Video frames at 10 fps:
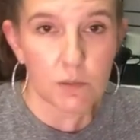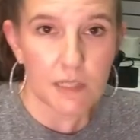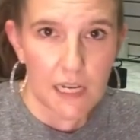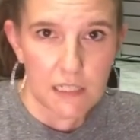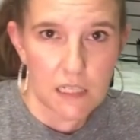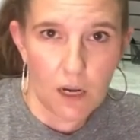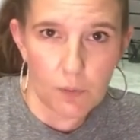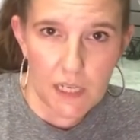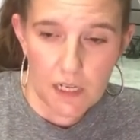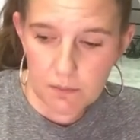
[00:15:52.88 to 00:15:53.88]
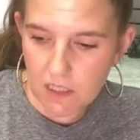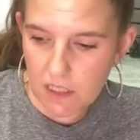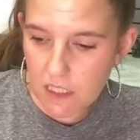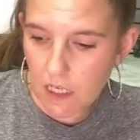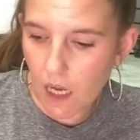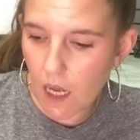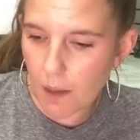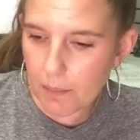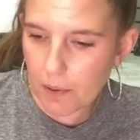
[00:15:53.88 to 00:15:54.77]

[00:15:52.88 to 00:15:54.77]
was asking how we get up to the top.